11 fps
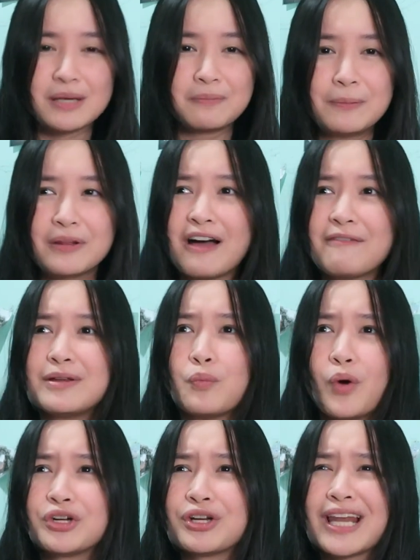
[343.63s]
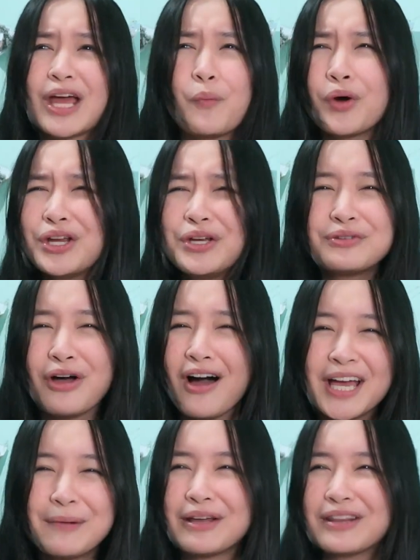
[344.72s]
Like, people have been wondering, like, what are you
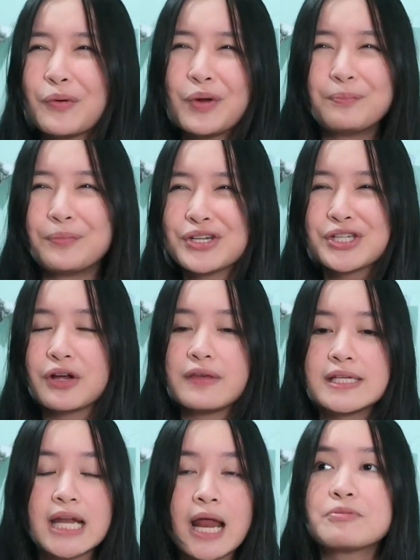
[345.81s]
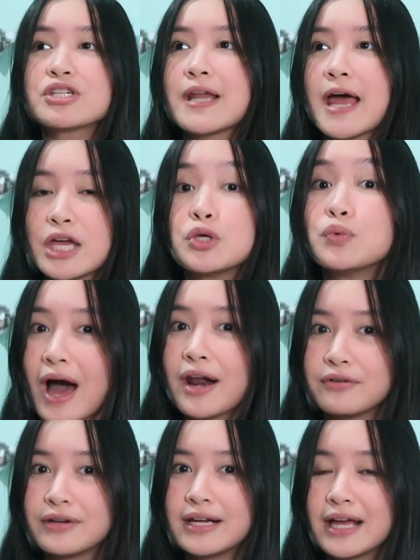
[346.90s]
talking about? Like, what books are these? And I'm just like, you gotta
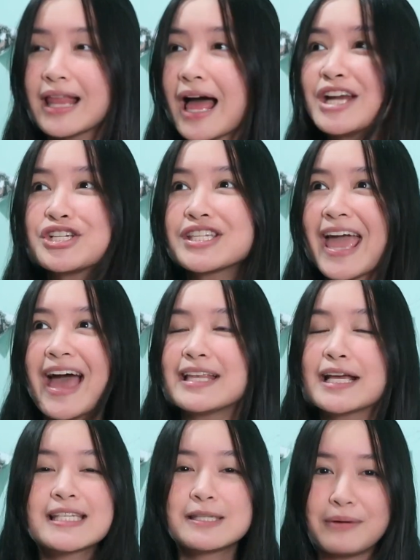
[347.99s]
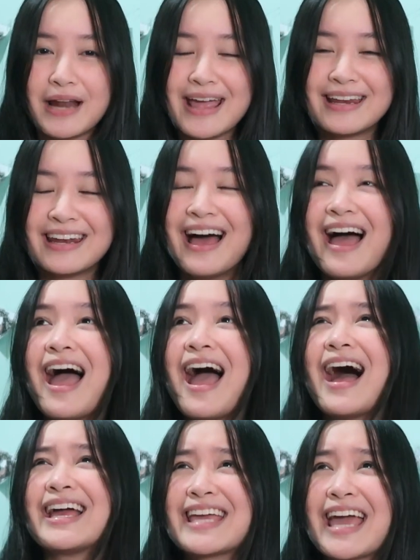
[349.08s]
read it. I just can't explain.
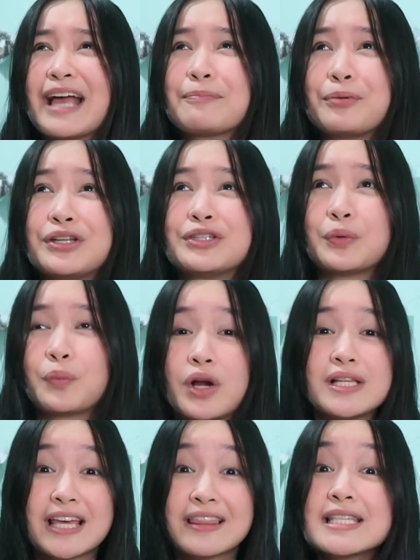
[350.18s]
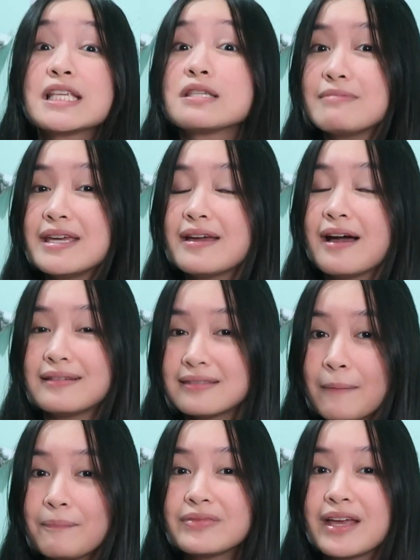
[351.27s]
I can't put into words. Like, this is me
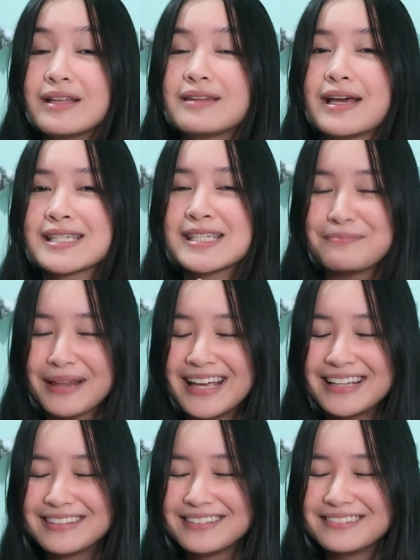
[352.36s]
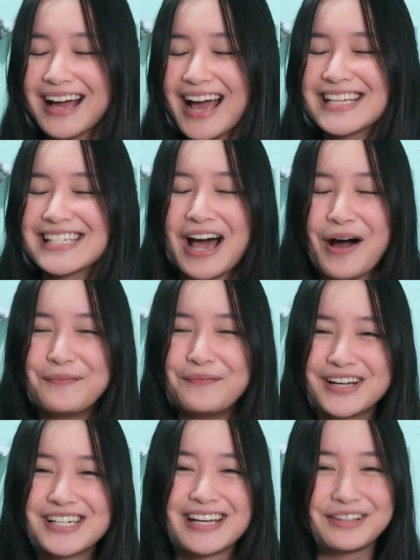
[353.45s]
attempting to explain to you guys how
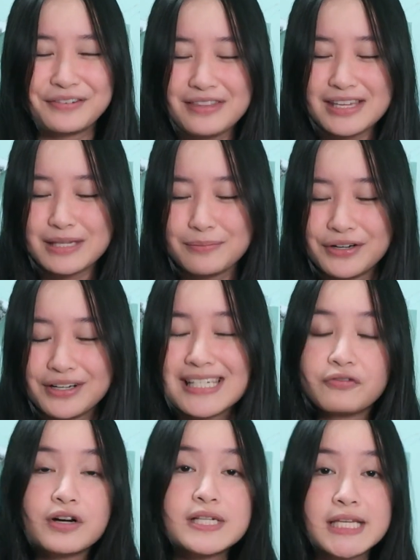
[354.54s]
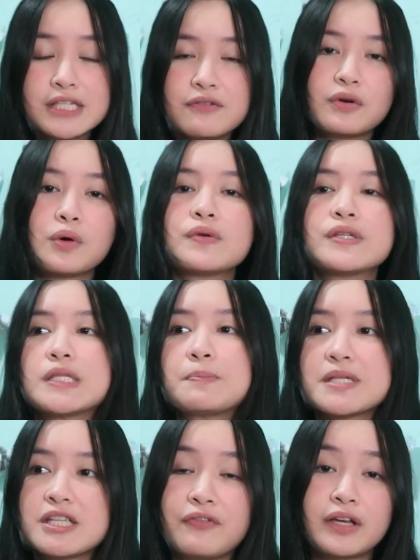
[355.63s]
much I love these books. For Six of Crows
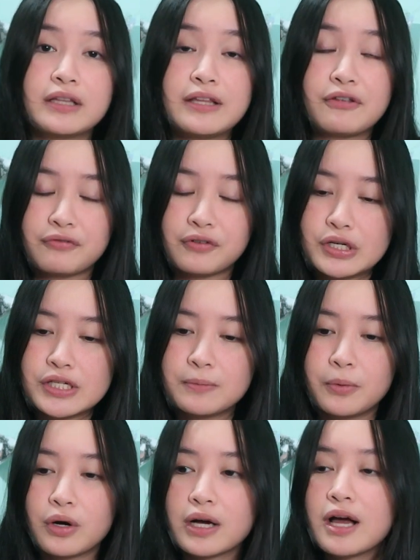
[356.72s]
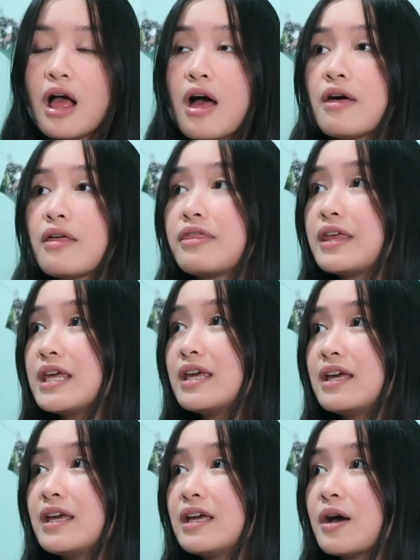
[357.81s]
specifically, the first book,
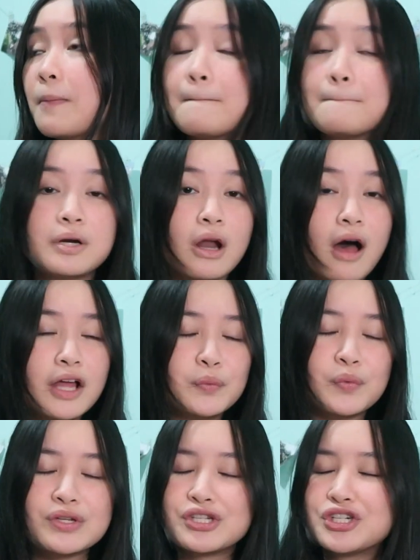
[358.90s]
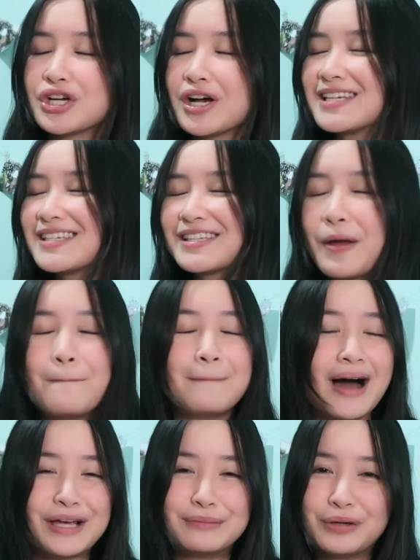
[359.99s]
the plot was just
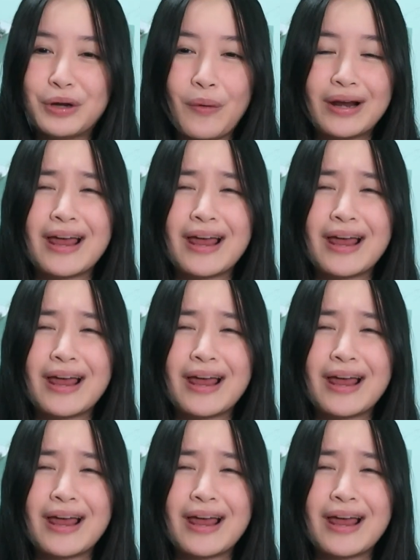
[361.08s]
mind-blowing.